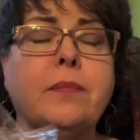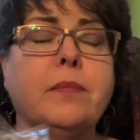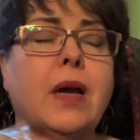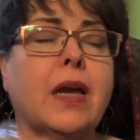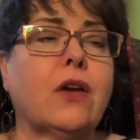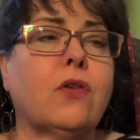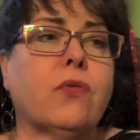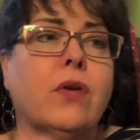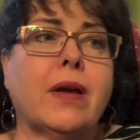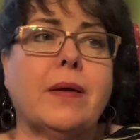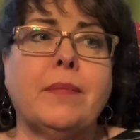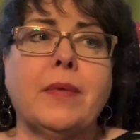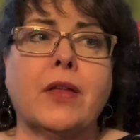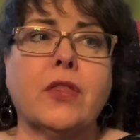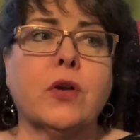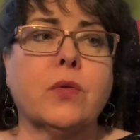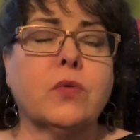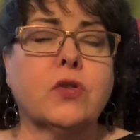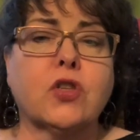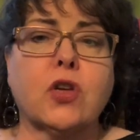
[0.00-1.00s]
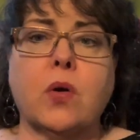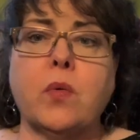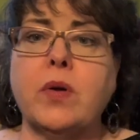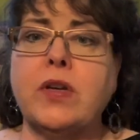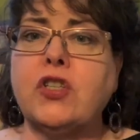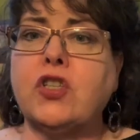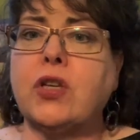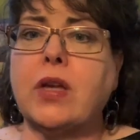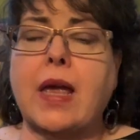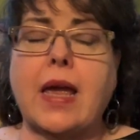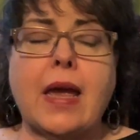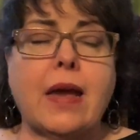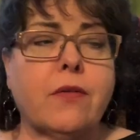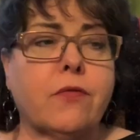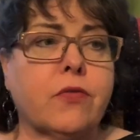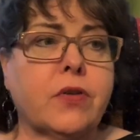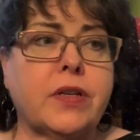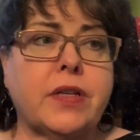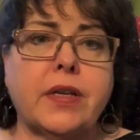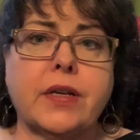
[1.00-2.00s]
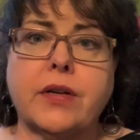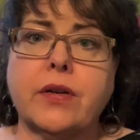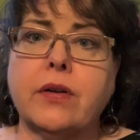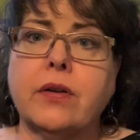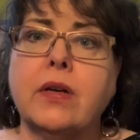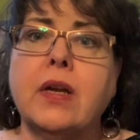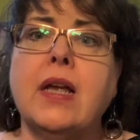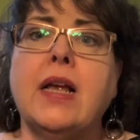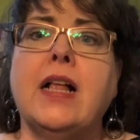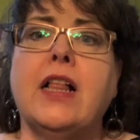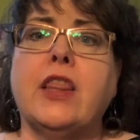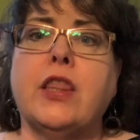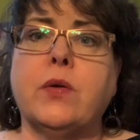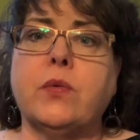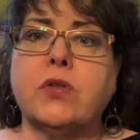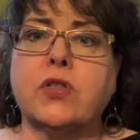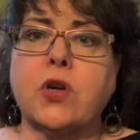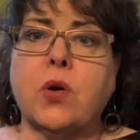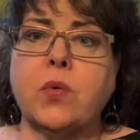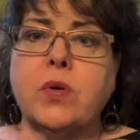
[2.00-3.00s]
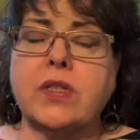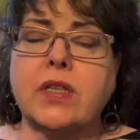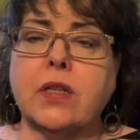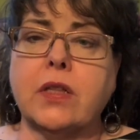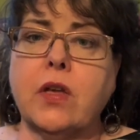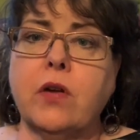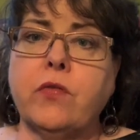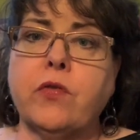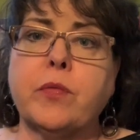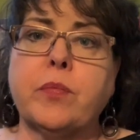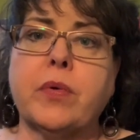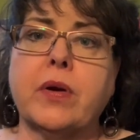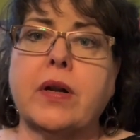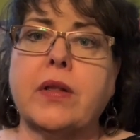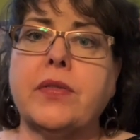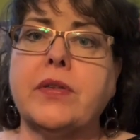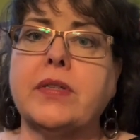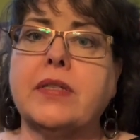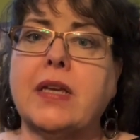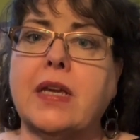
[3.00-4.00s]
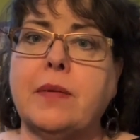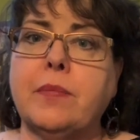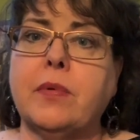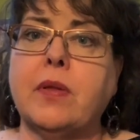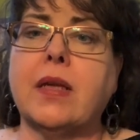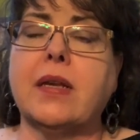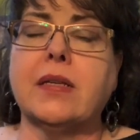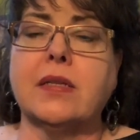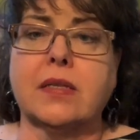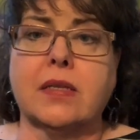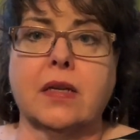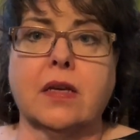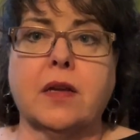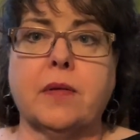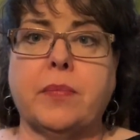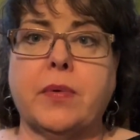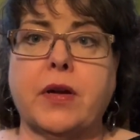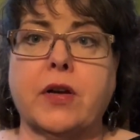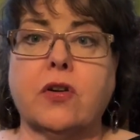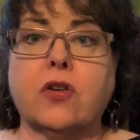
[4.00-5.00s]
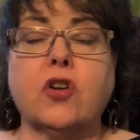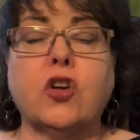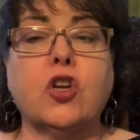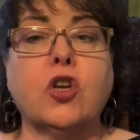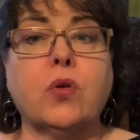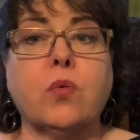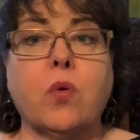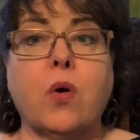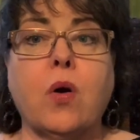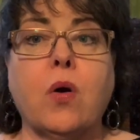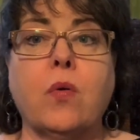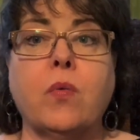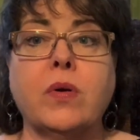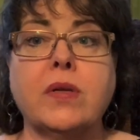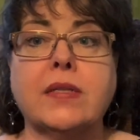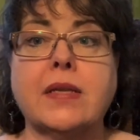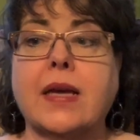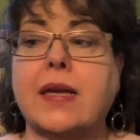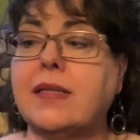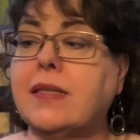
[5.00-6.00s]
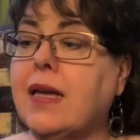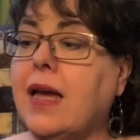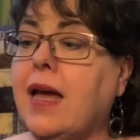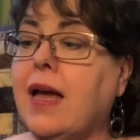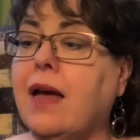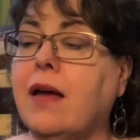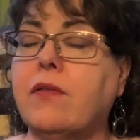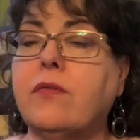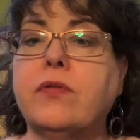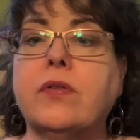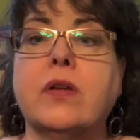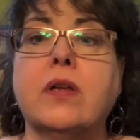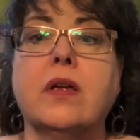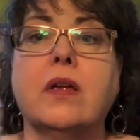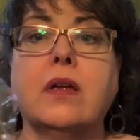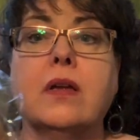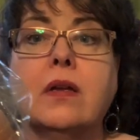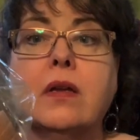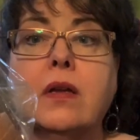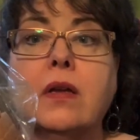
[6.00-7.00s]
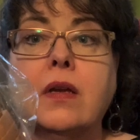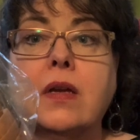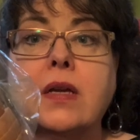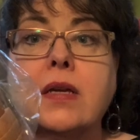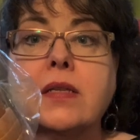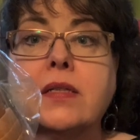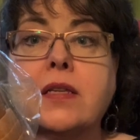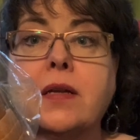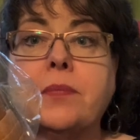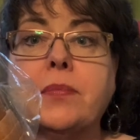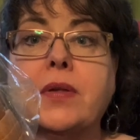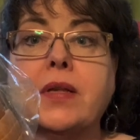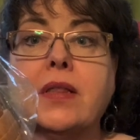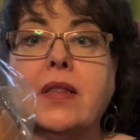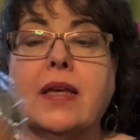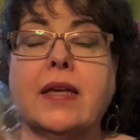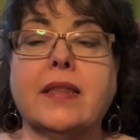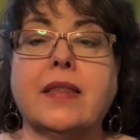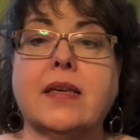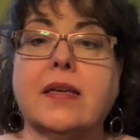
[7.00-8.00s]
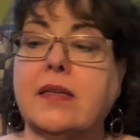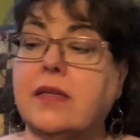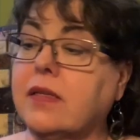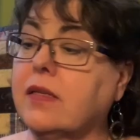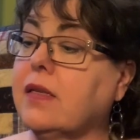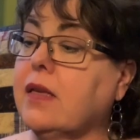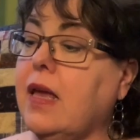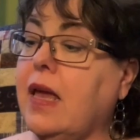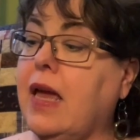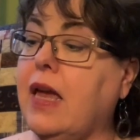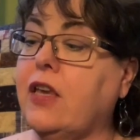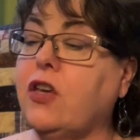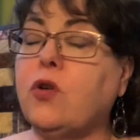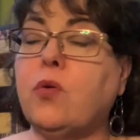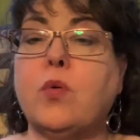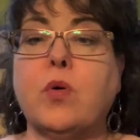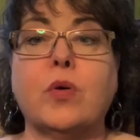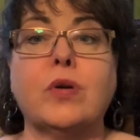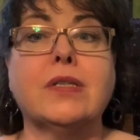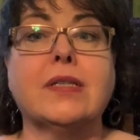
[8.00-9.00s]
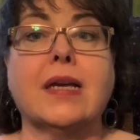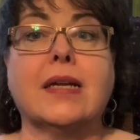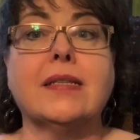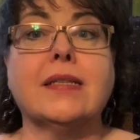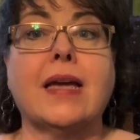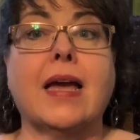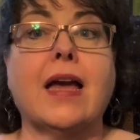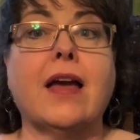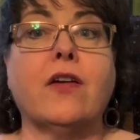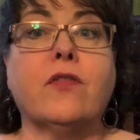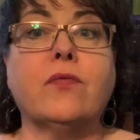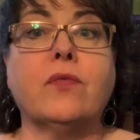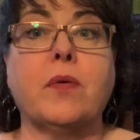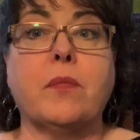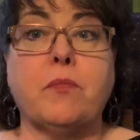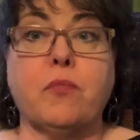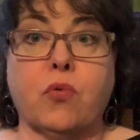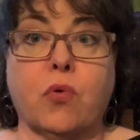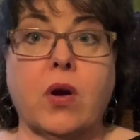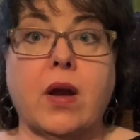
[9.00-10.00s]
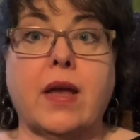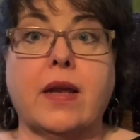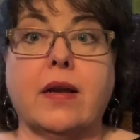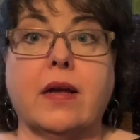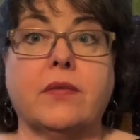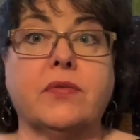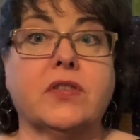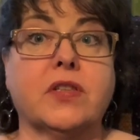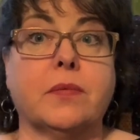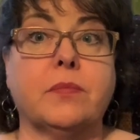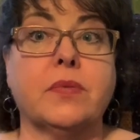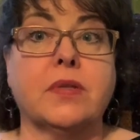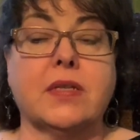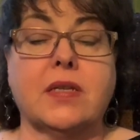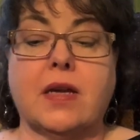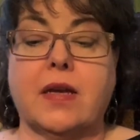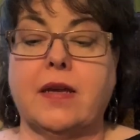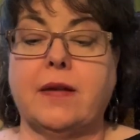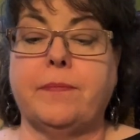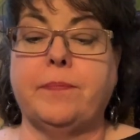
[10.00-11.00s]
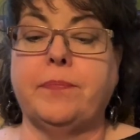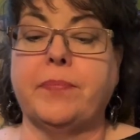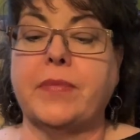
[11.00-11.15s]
My grandmother was always, every dinner, there was always a loaf of bread on the table and a stick of butter. You always had to have something like this, and you always had to have bread of some type.